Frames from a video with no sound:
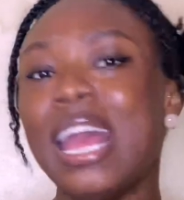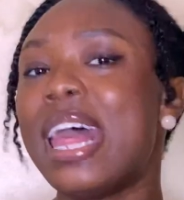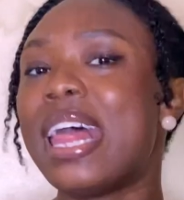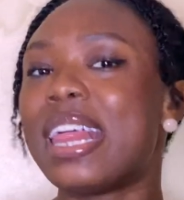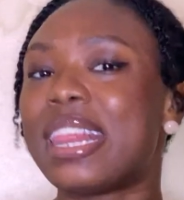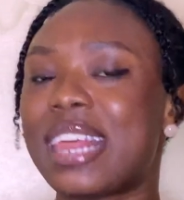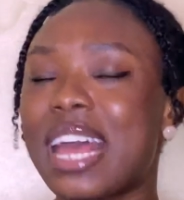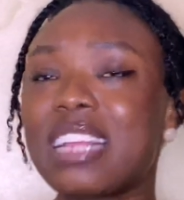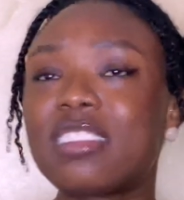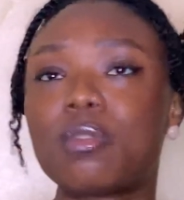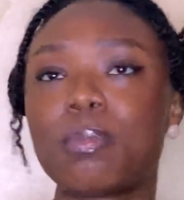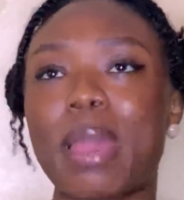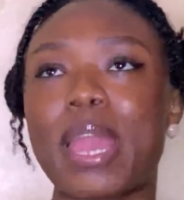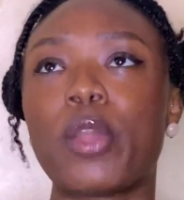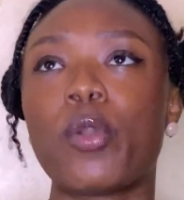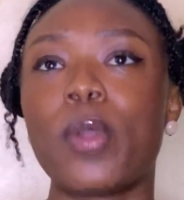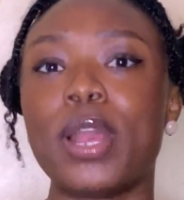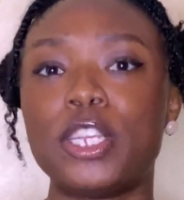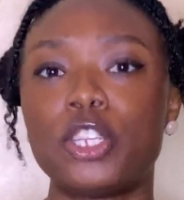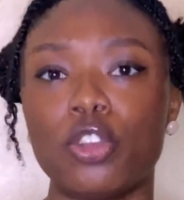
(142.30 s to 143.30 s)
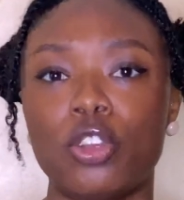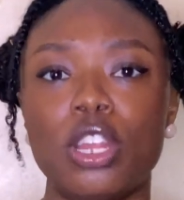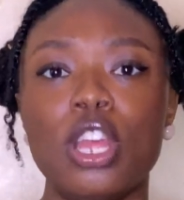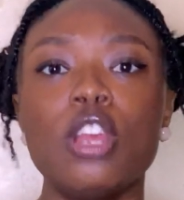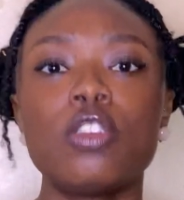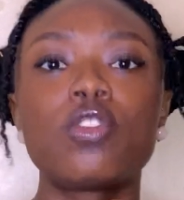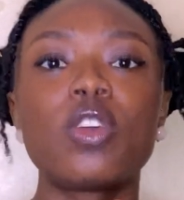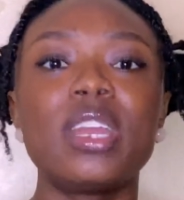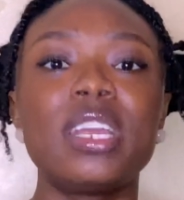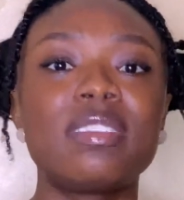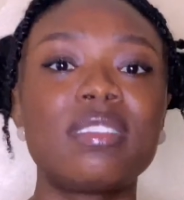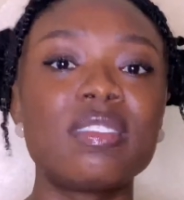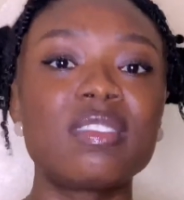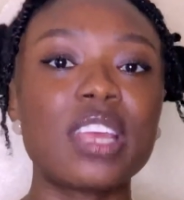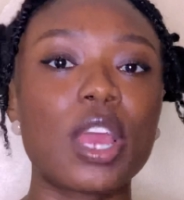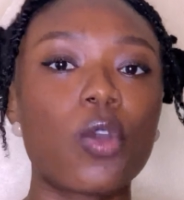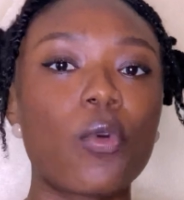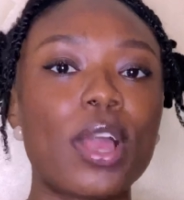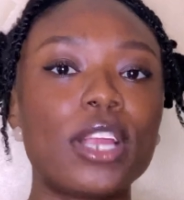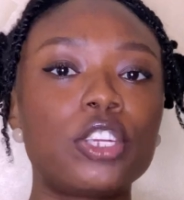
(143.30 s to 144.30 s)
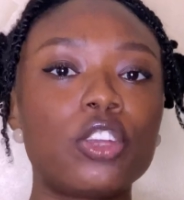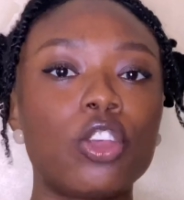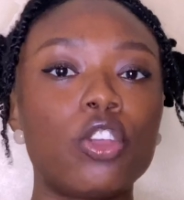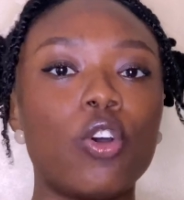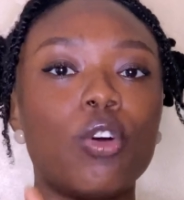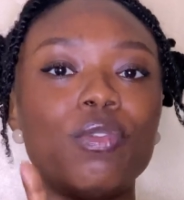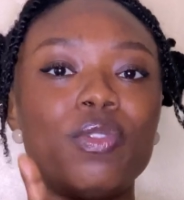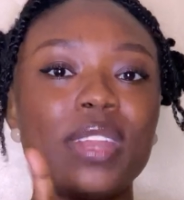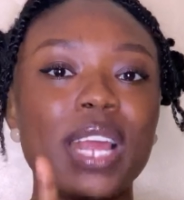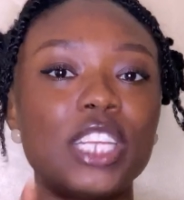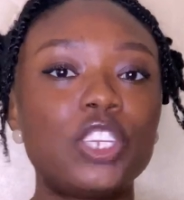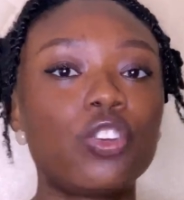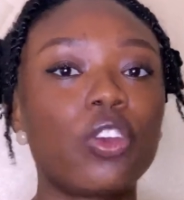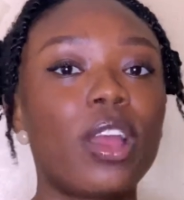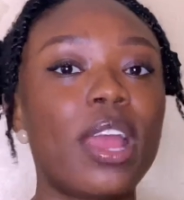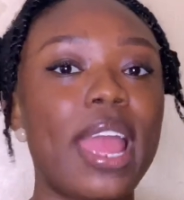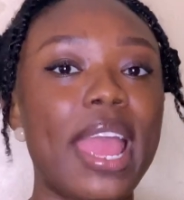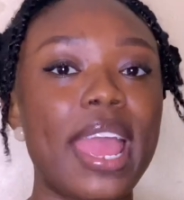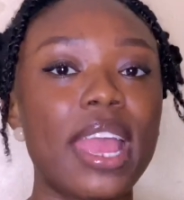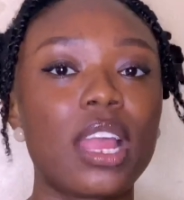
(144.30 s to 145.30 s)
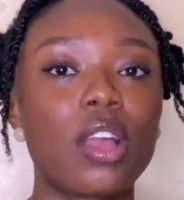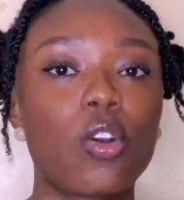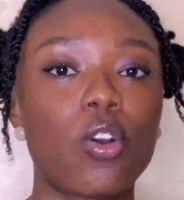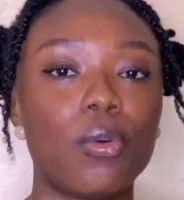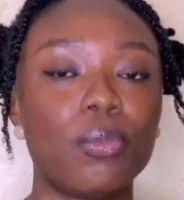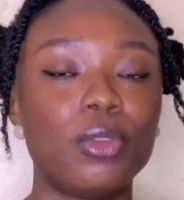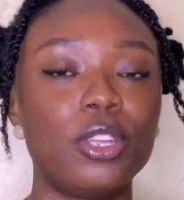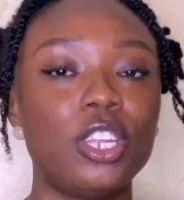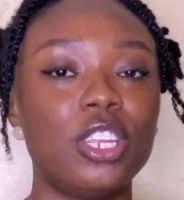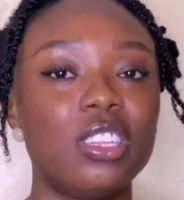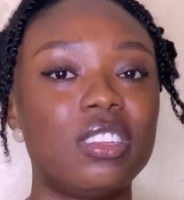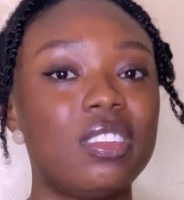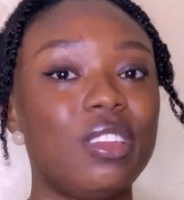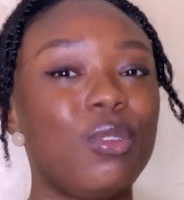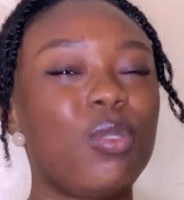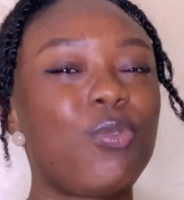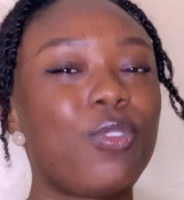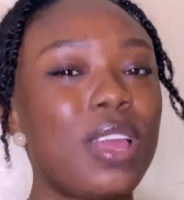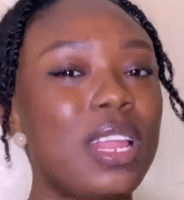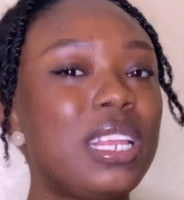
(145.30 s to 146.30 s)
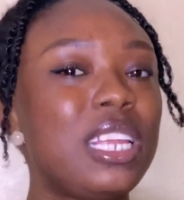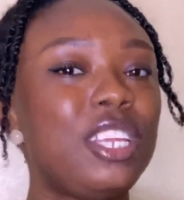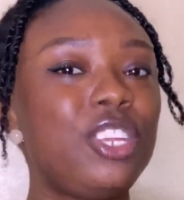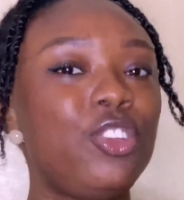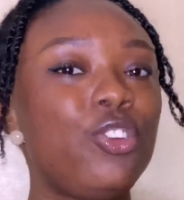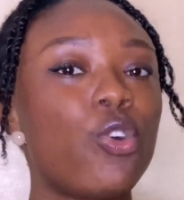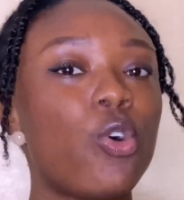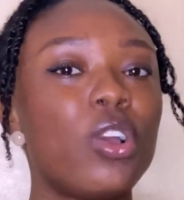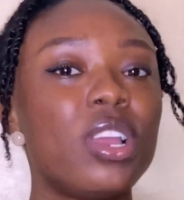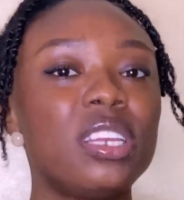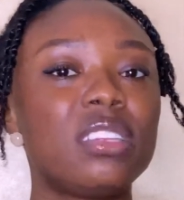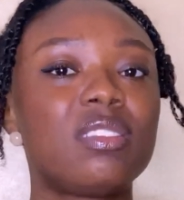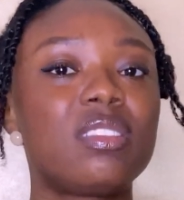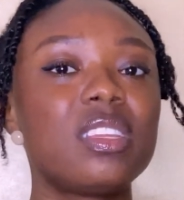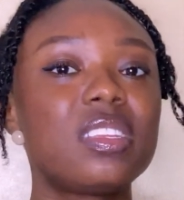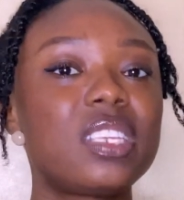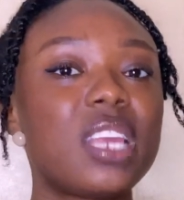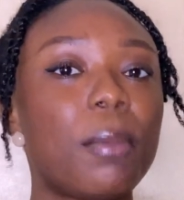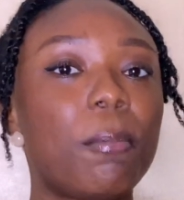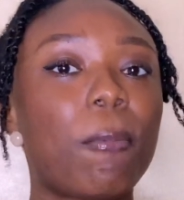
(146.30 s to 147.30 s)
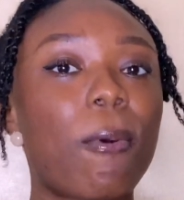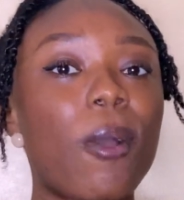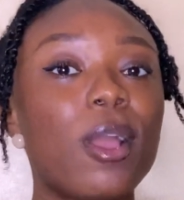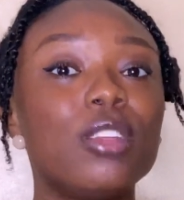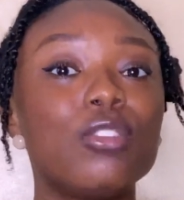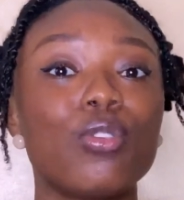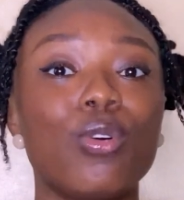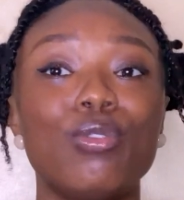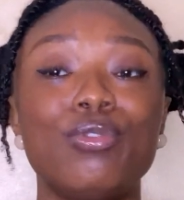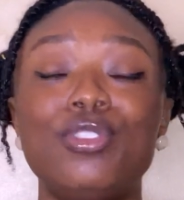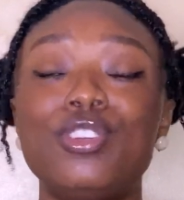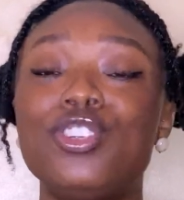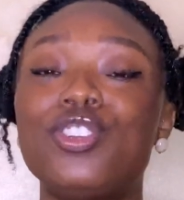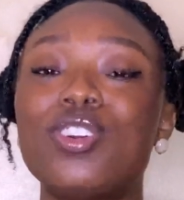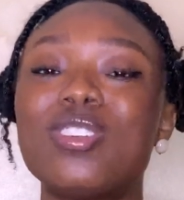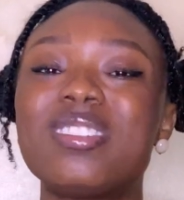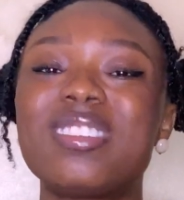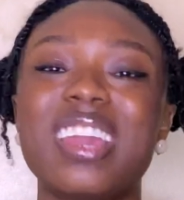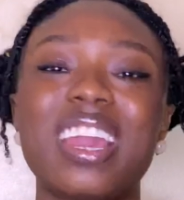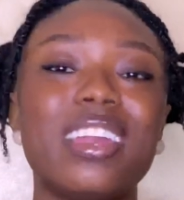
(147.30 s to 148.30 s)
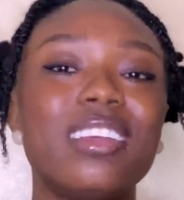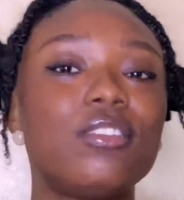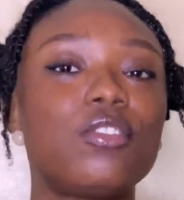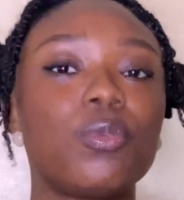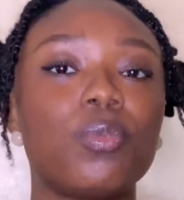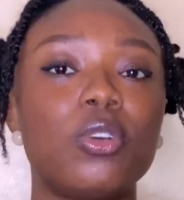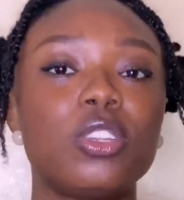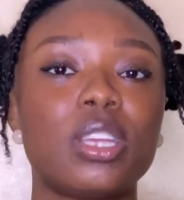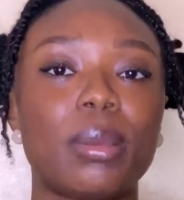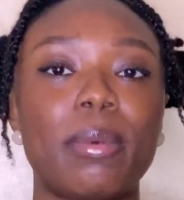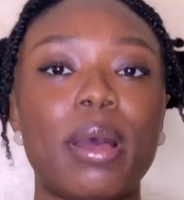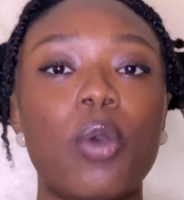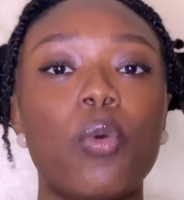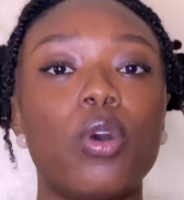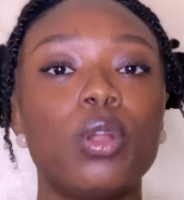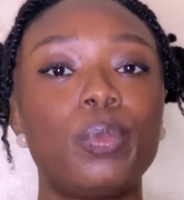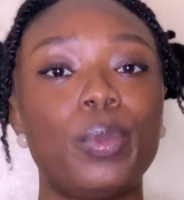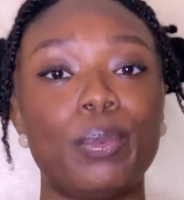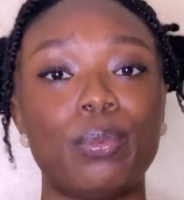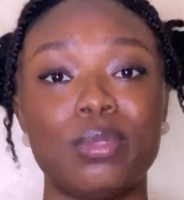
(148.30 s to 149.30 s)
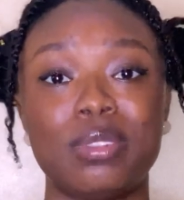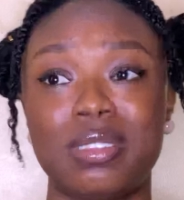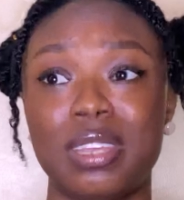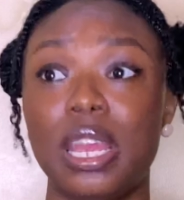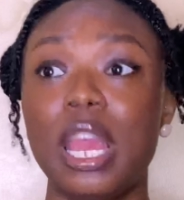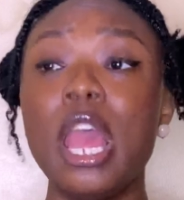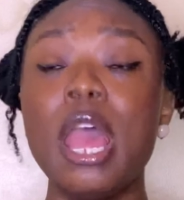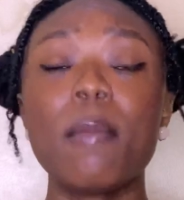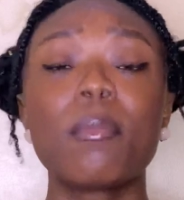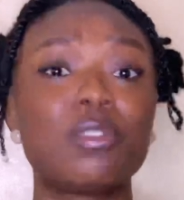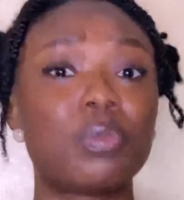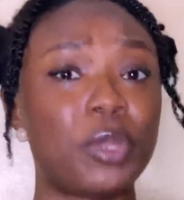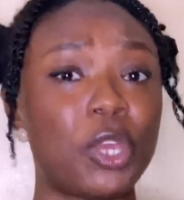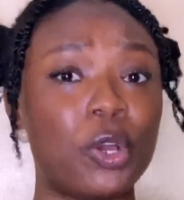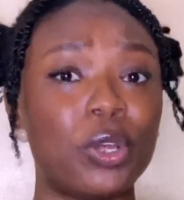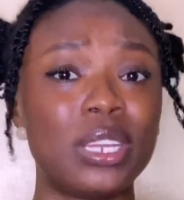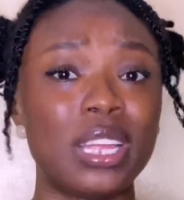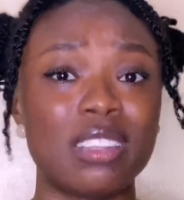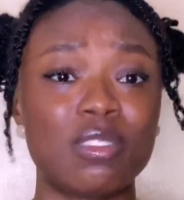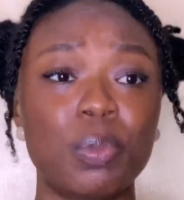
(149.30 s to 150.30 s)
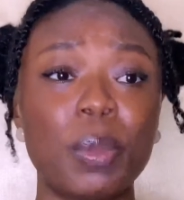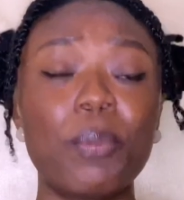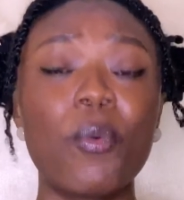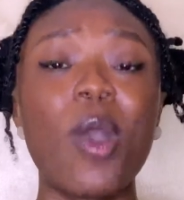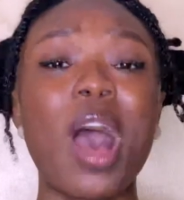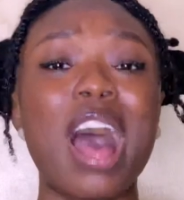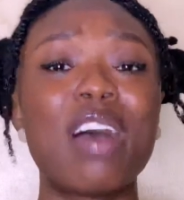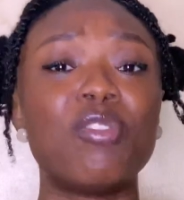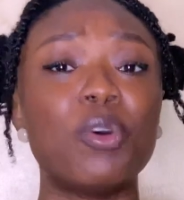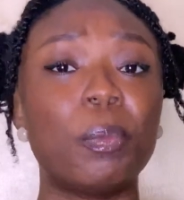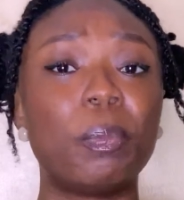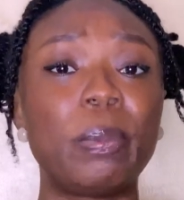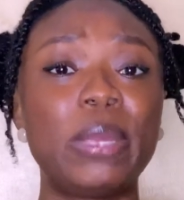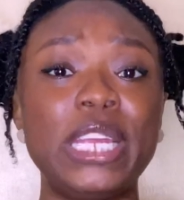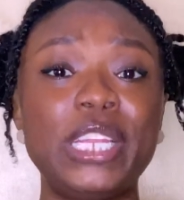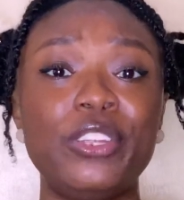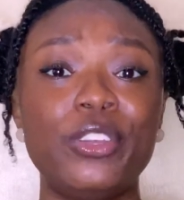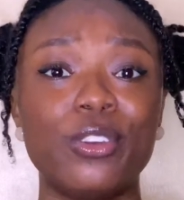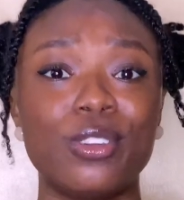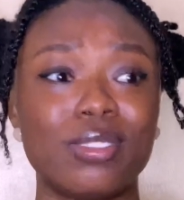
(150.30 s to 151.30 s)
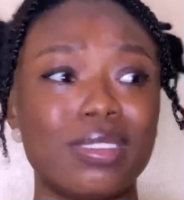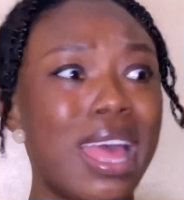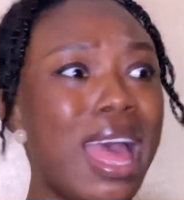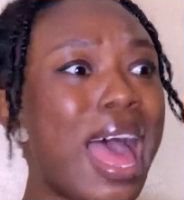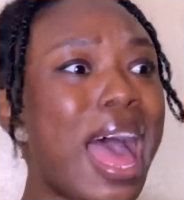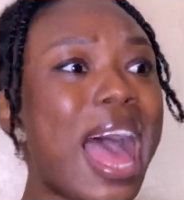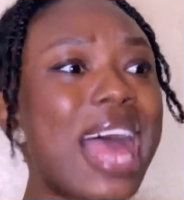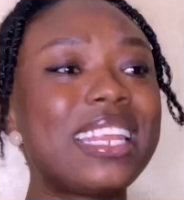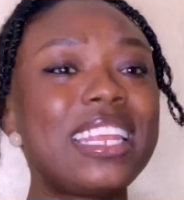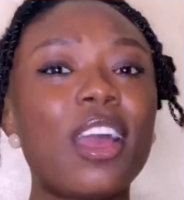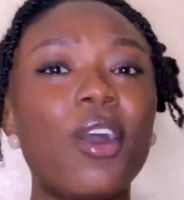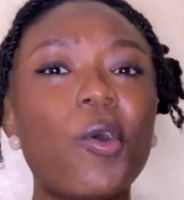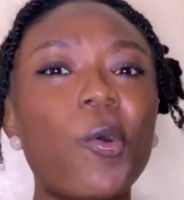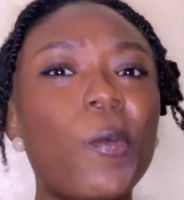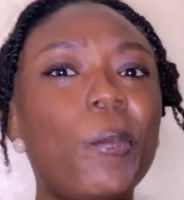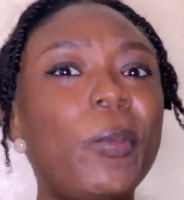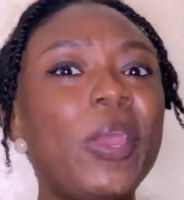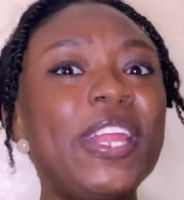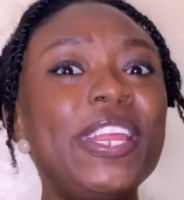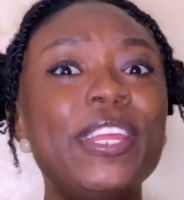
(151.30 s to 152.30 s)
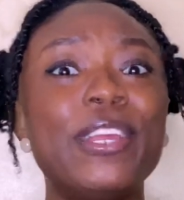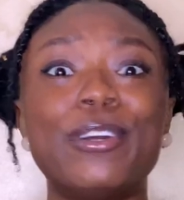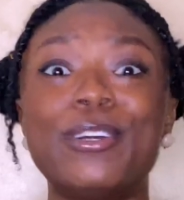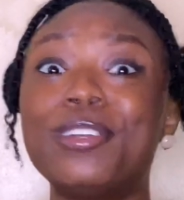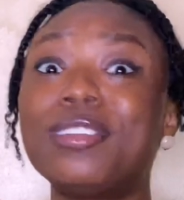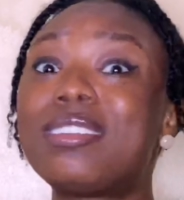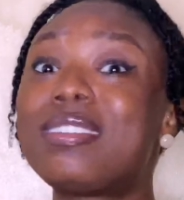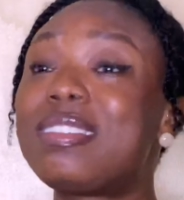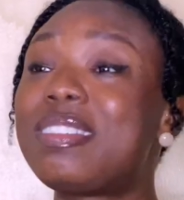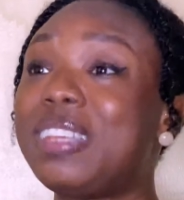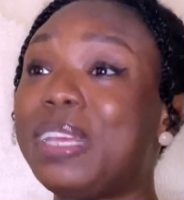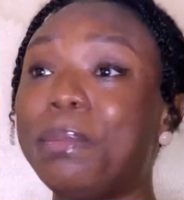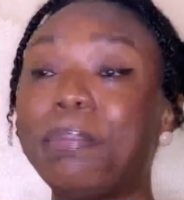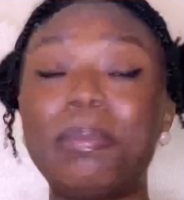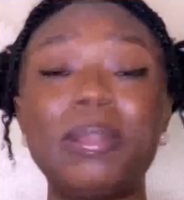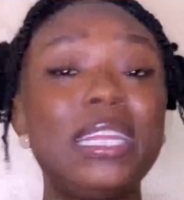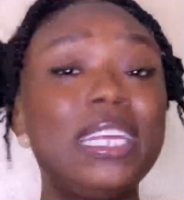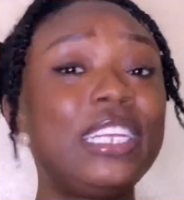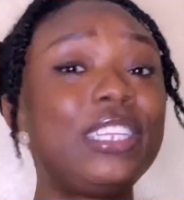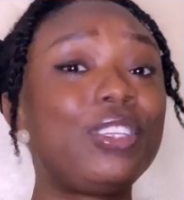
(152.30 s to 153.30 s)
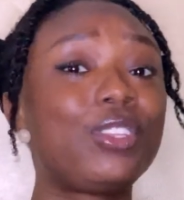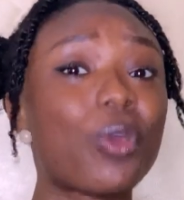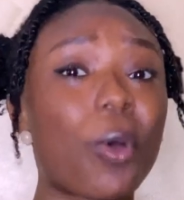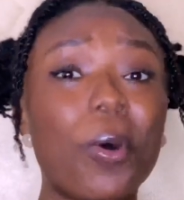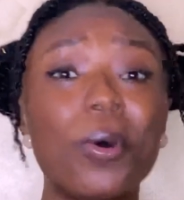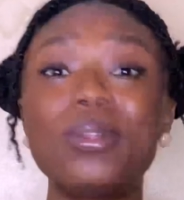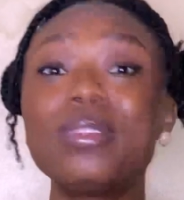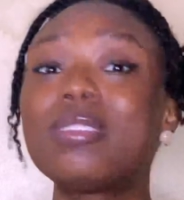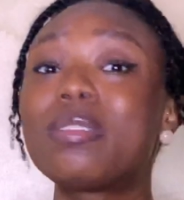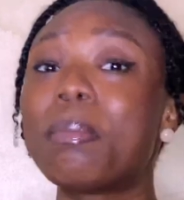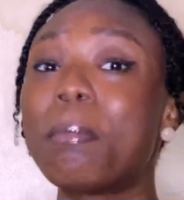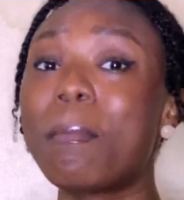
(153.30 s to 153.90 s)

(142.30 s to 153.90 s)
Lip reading: That's my question. So is this a question of natural hair community failing you, or is this a point of you just caring too much about what people say? Let's be honest, people have opinions and their opinions simply don't